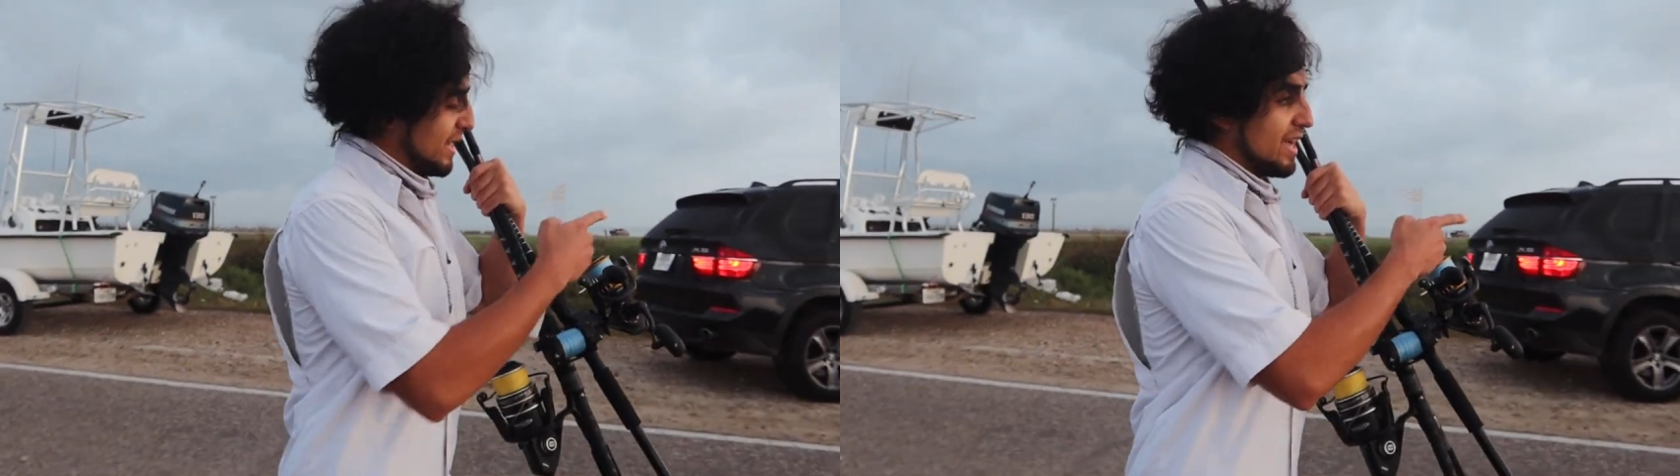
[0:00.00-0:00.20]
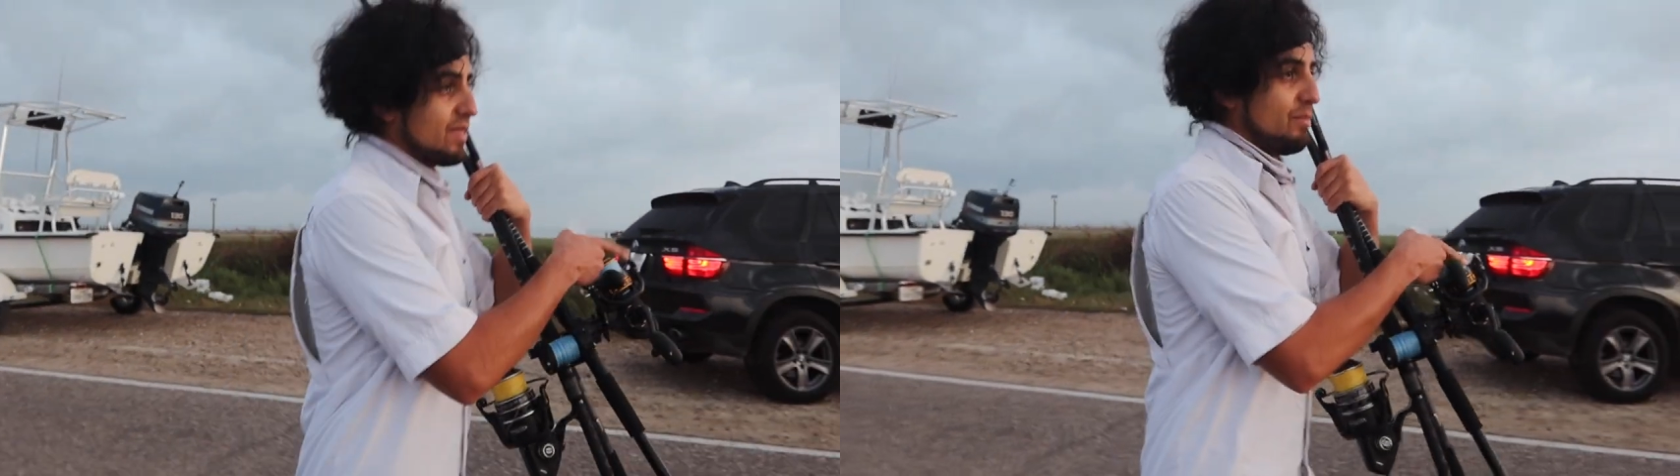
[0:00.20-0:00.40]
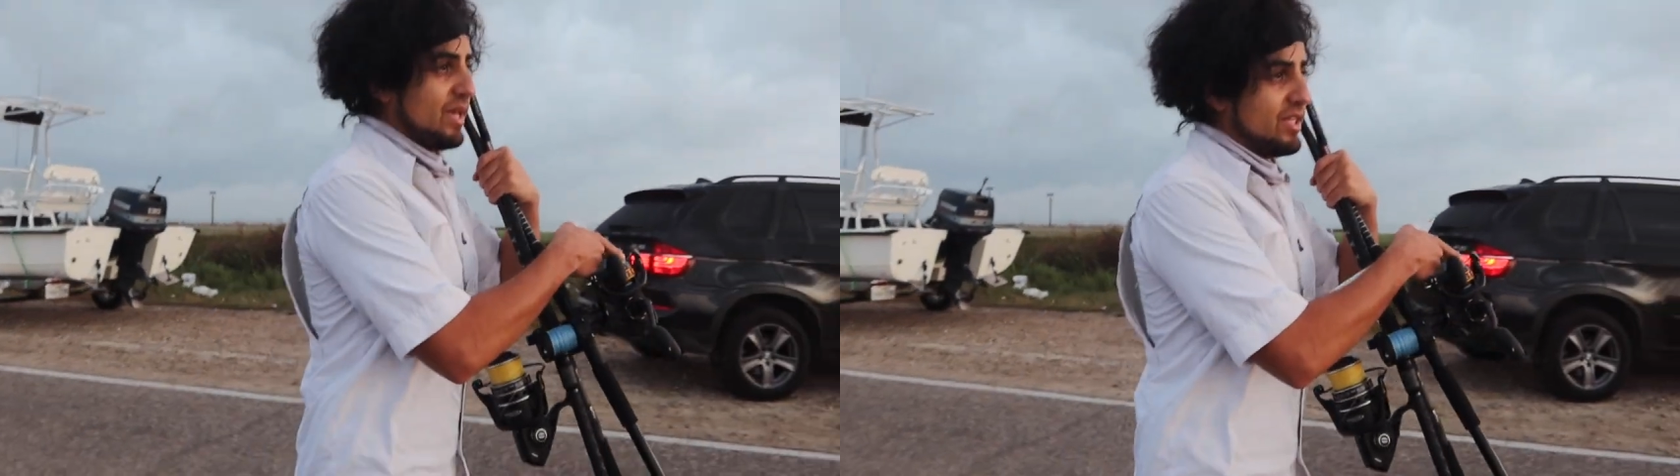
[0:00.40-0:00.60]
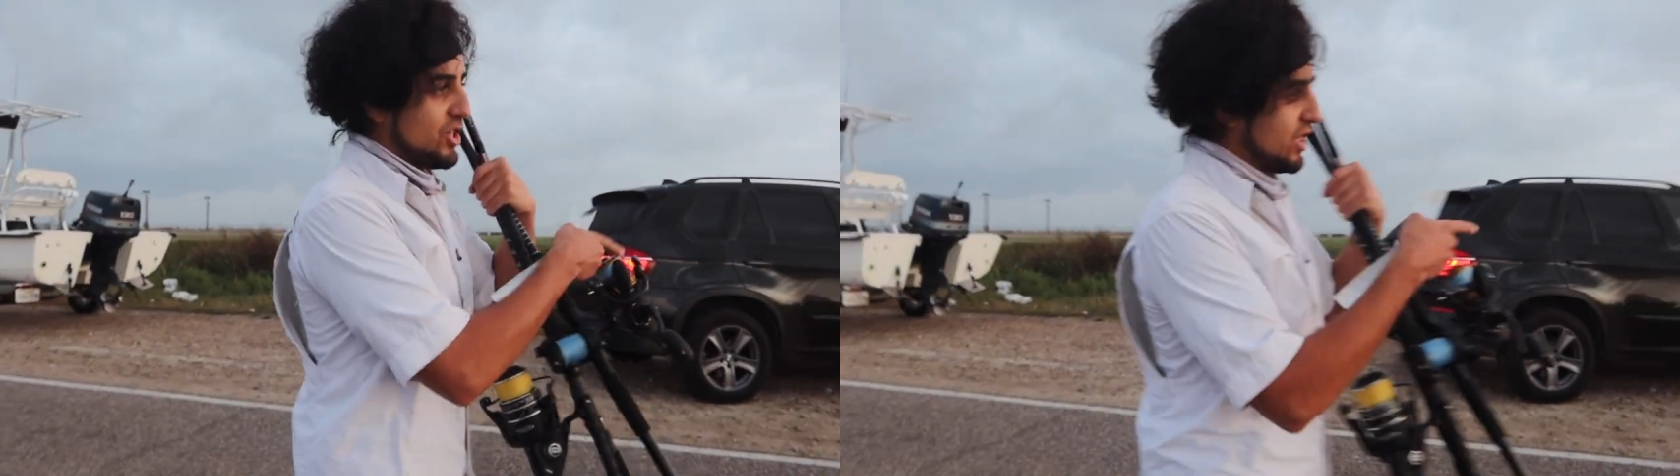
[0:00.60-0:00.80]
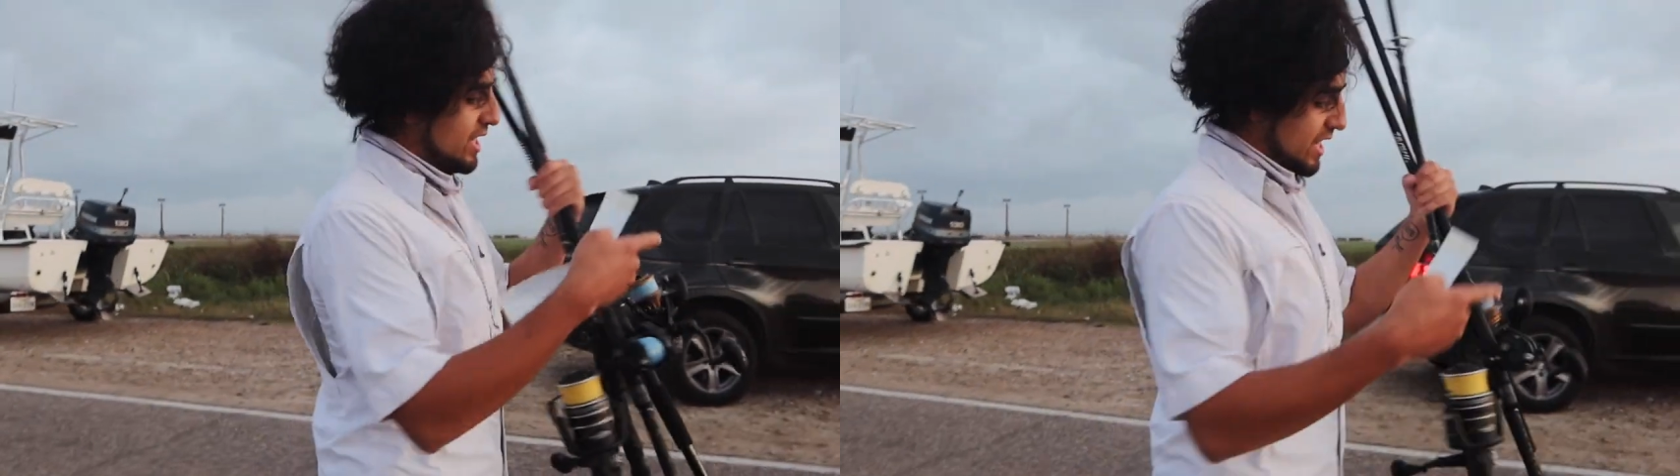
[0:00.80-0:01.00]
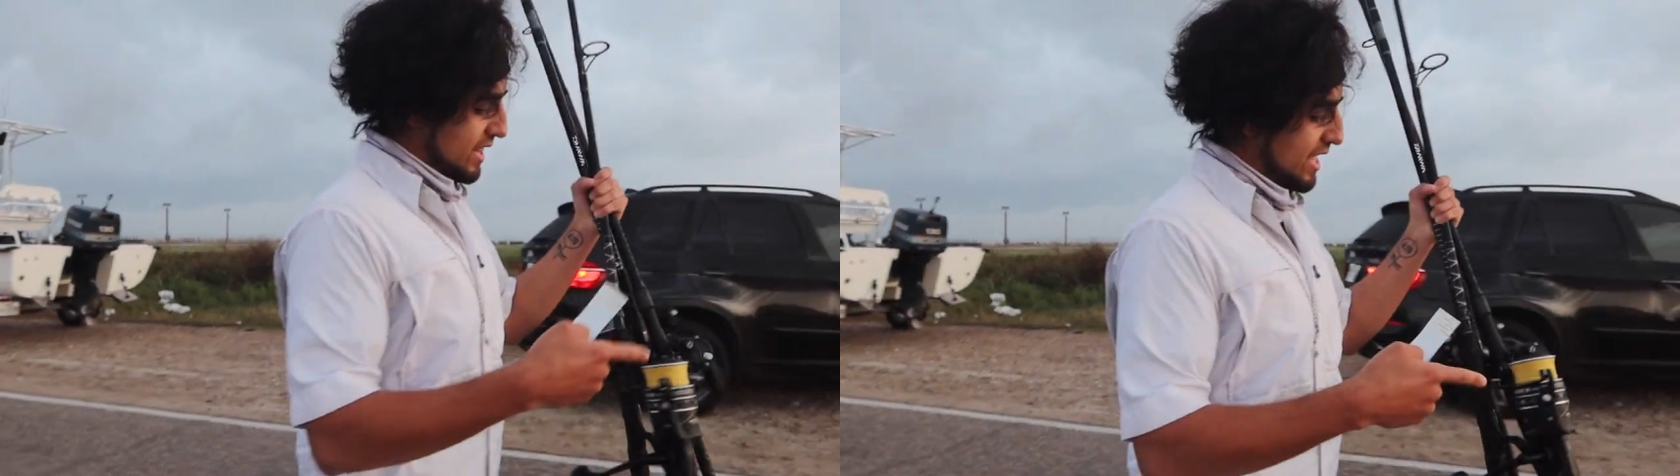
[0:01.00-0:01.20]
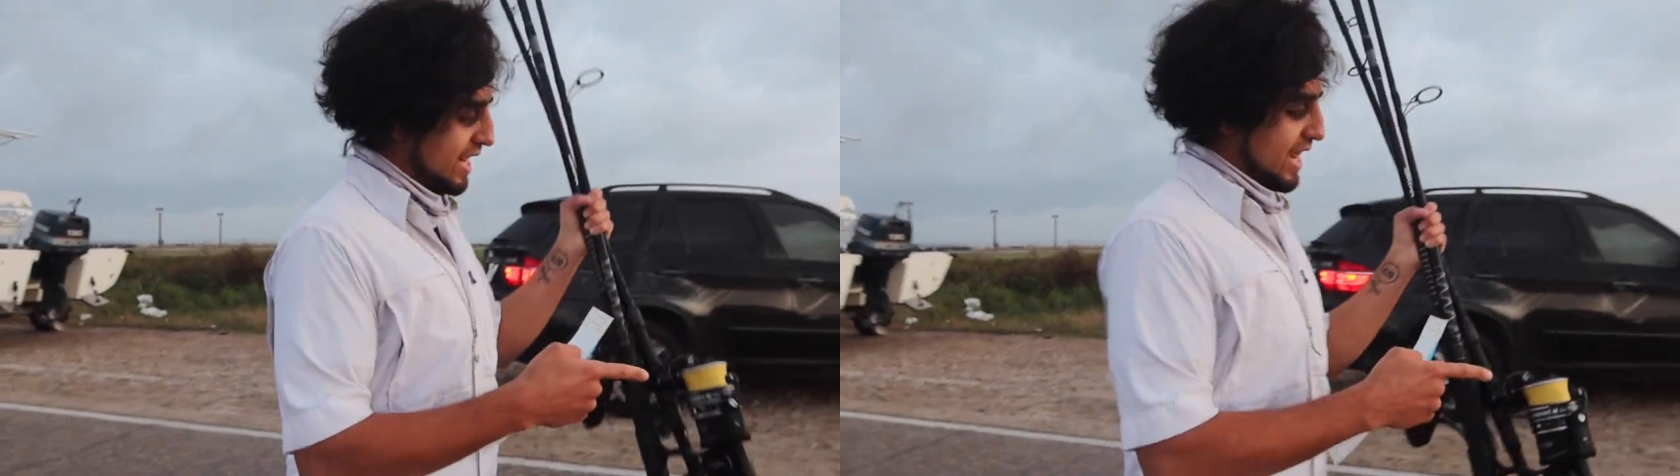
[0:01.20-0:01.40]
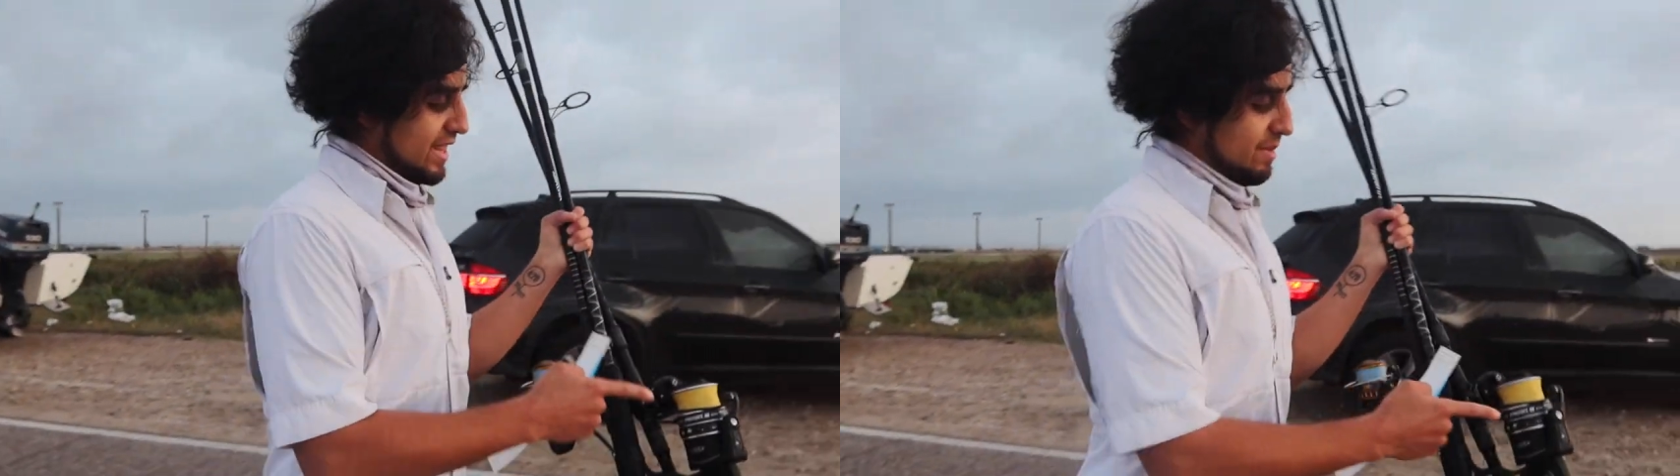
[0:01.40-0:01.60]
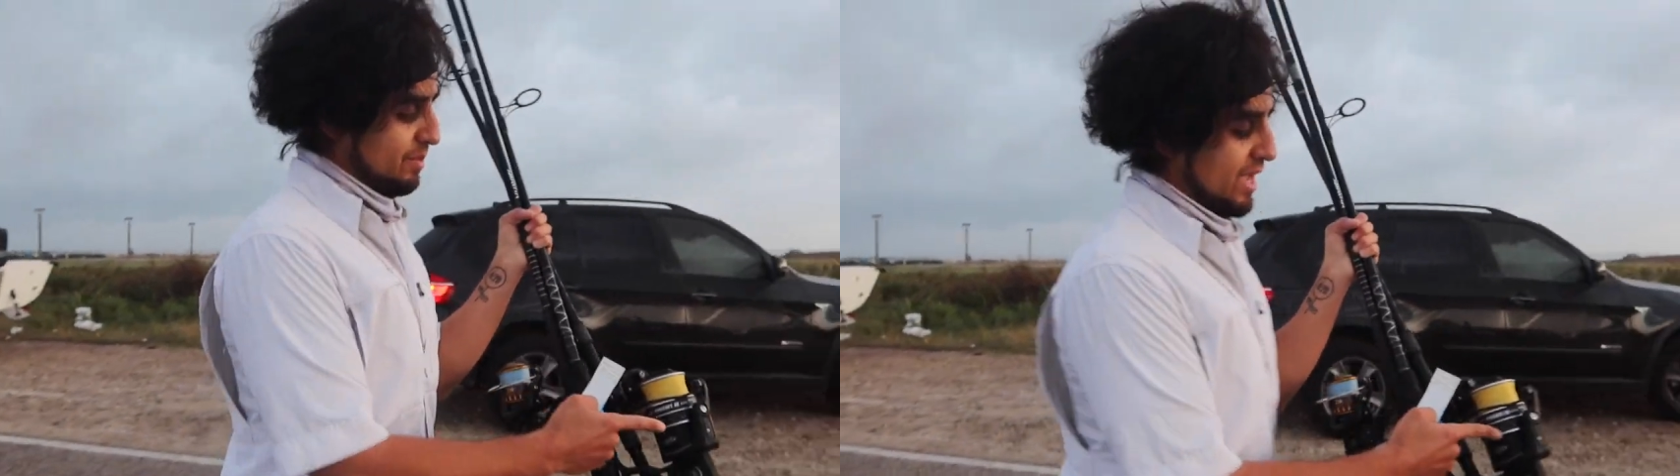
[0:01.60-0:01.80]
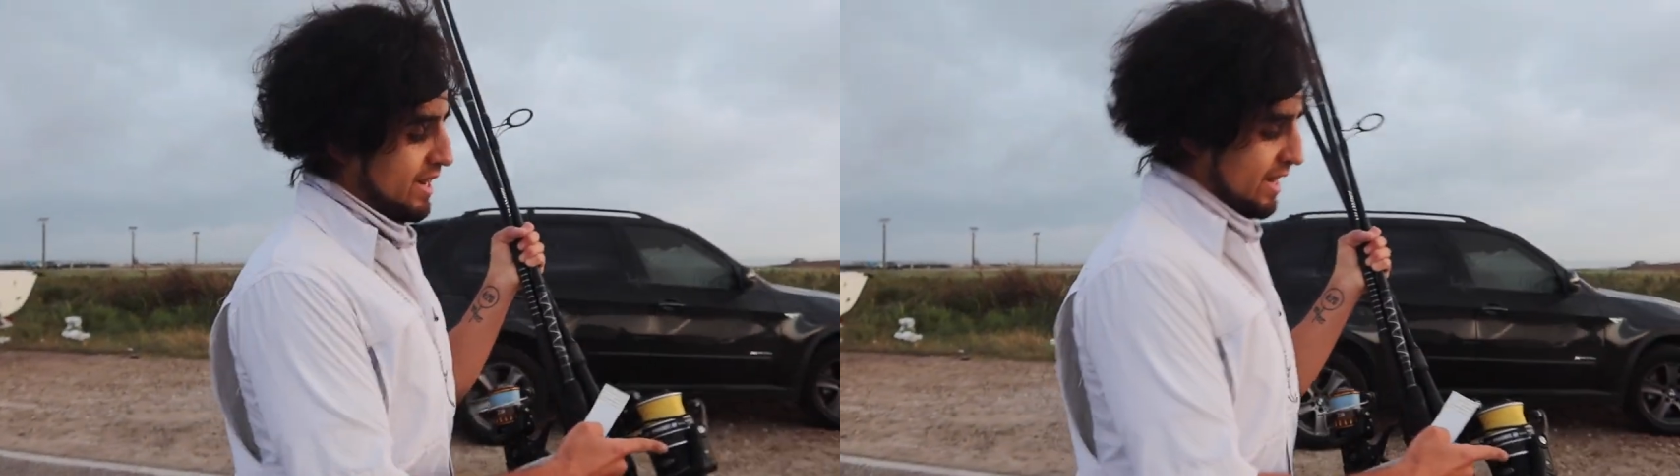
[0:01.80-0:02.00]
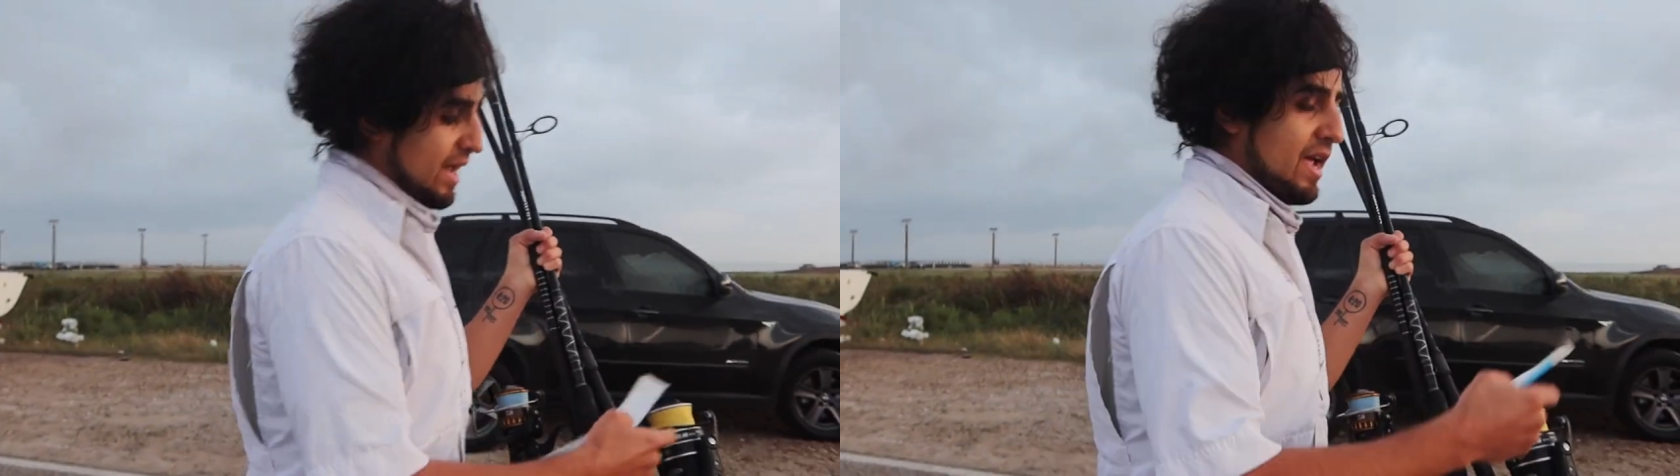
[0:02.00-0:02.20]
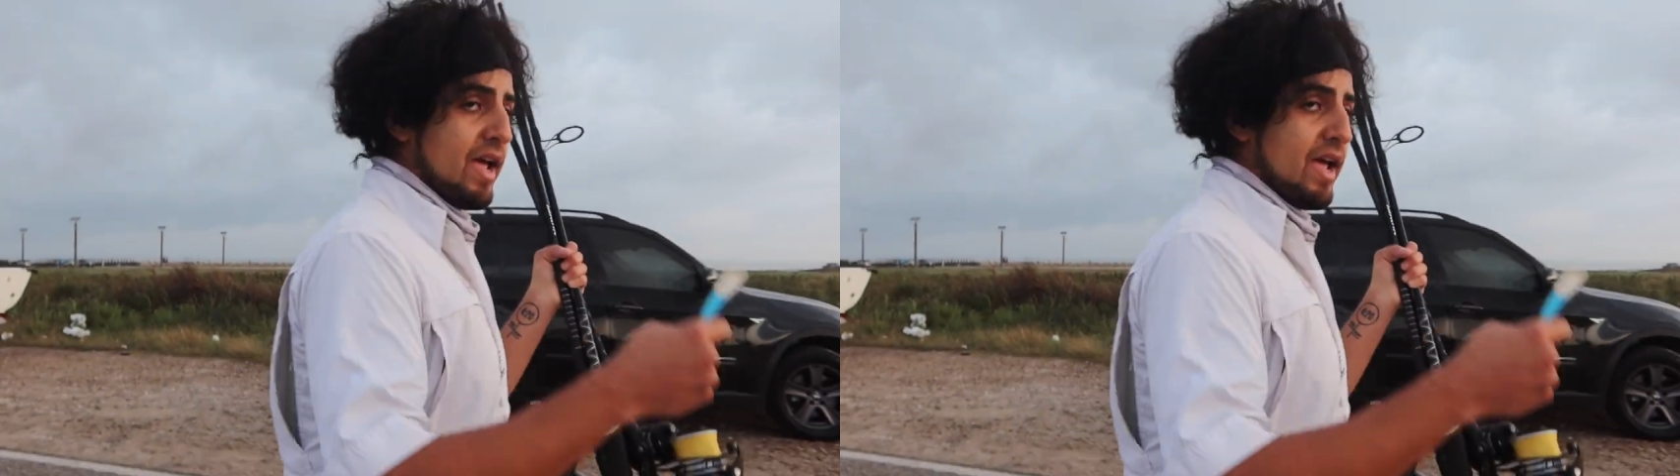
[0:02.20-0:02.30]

I got the BG, and then I got the Penn.